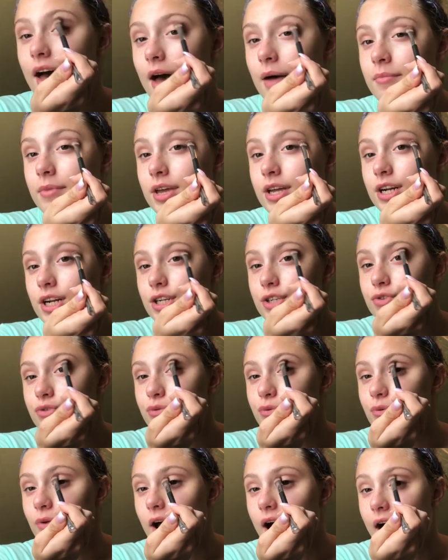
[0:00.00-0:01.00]
I'm gonna
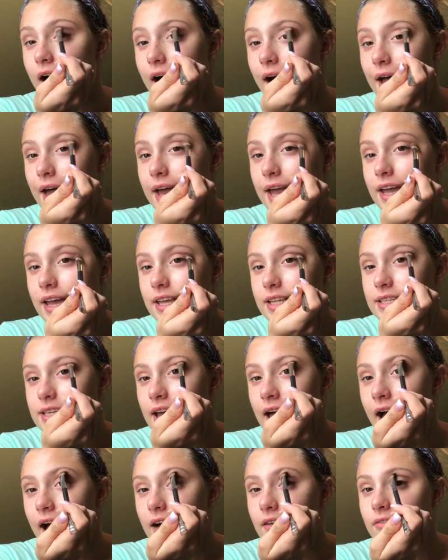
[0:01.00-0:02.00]
try
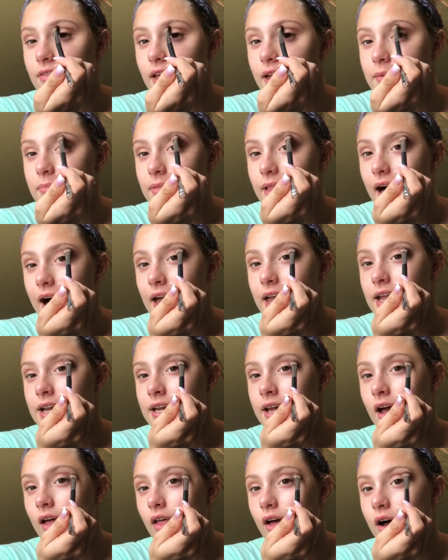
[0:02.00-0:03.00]
to have like black and
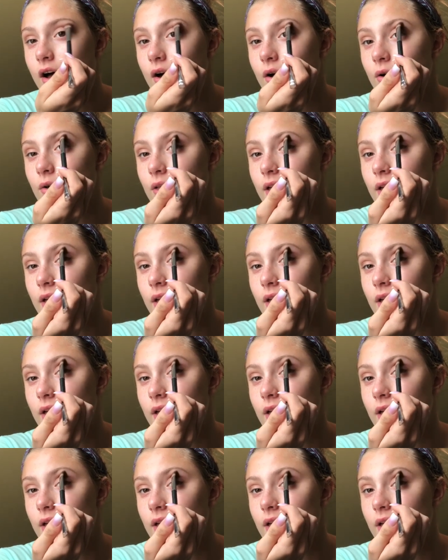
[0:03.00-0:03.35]
yellow,